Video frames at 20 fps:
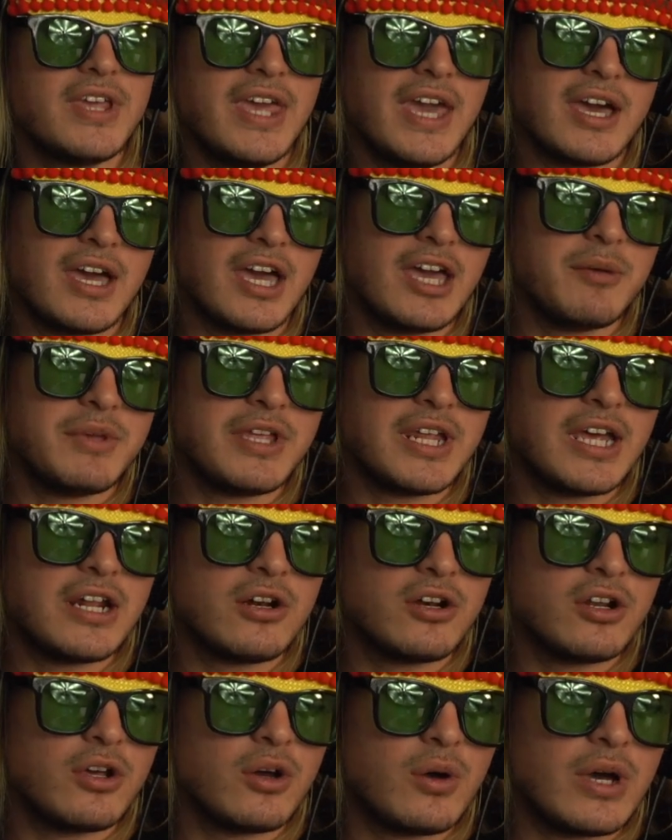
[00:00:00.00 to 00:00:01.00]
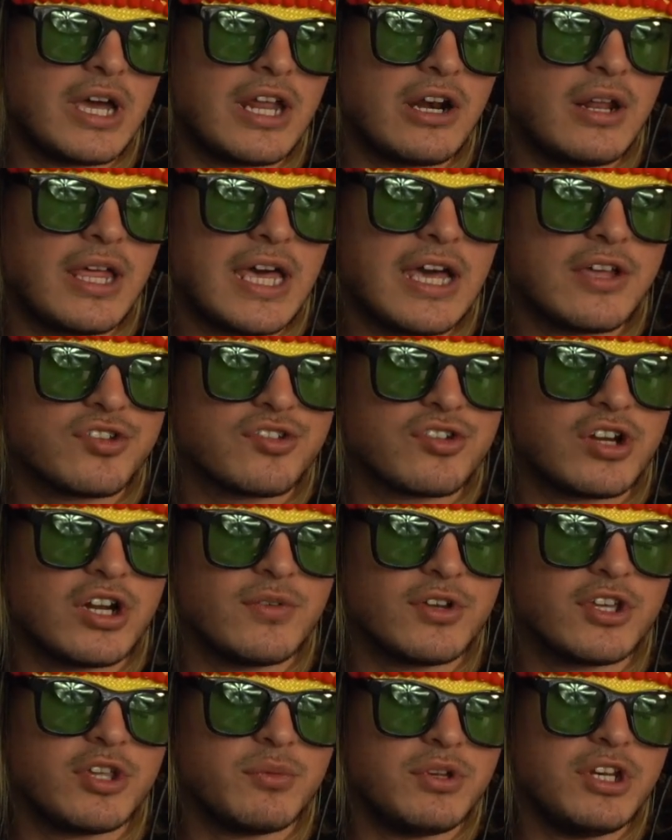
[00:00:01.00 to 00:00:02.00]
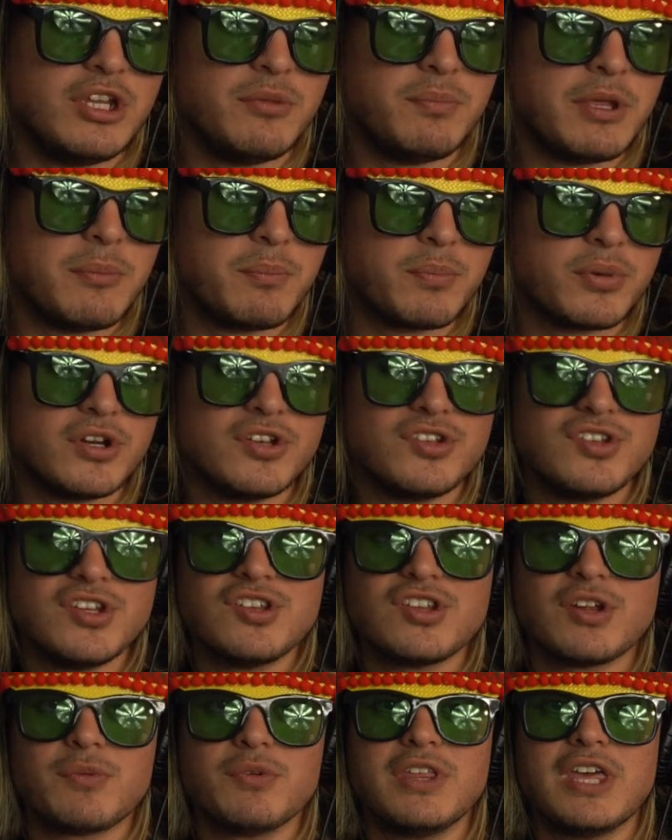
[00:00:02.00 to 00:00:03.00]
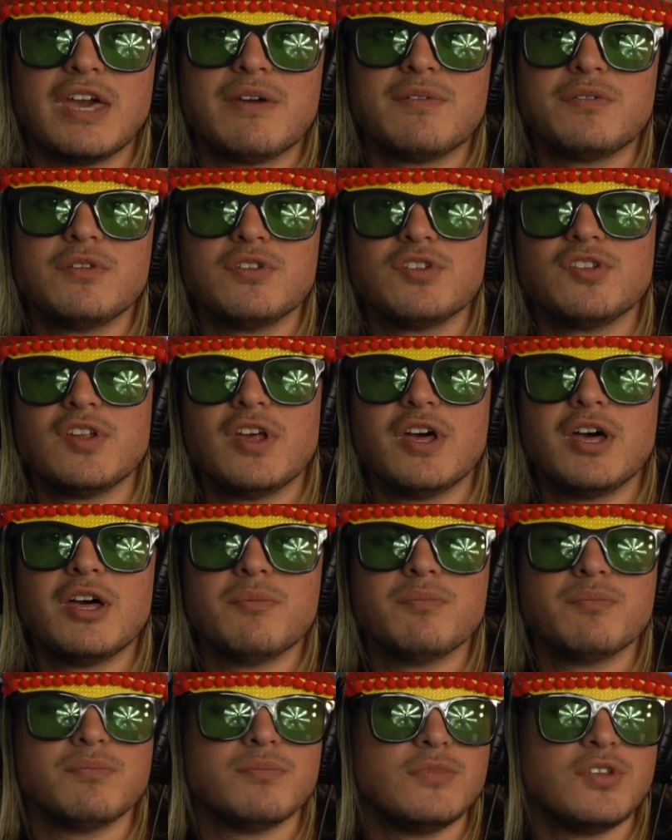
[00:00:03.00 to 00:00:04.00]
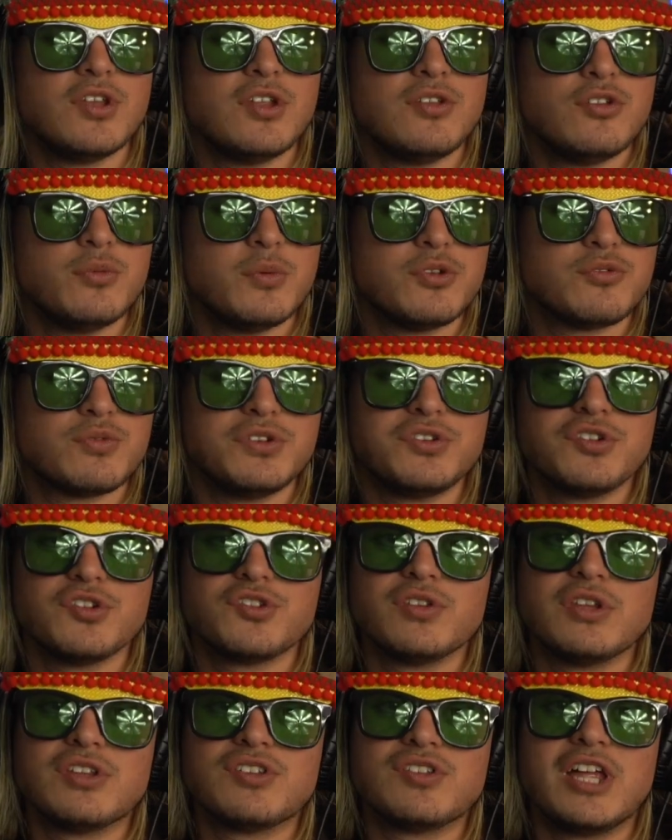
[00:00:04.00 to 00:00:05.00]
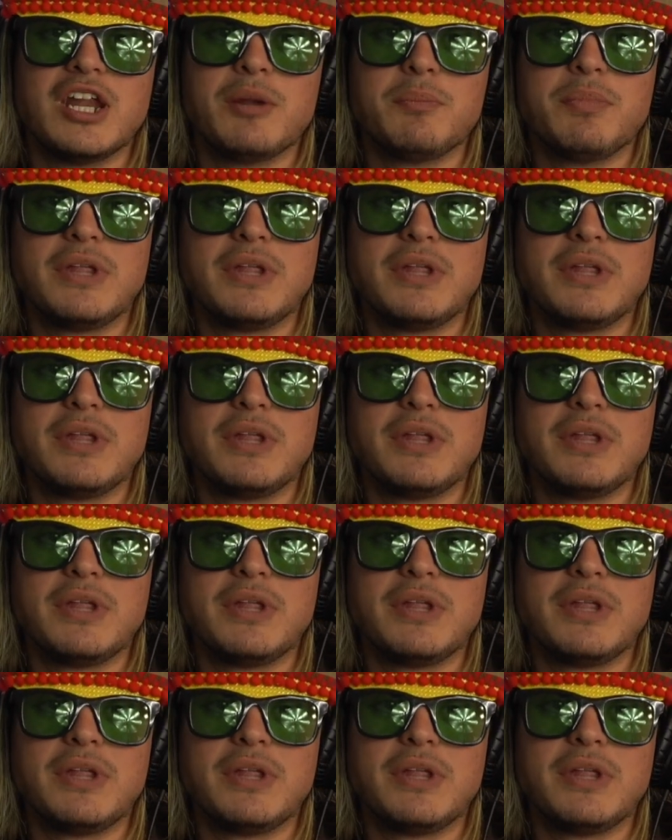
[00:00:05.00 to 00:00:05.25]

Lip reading: yeah, I mean, I don't know how strong of a community Bitbirds is. I really haven't done too much research in the Solana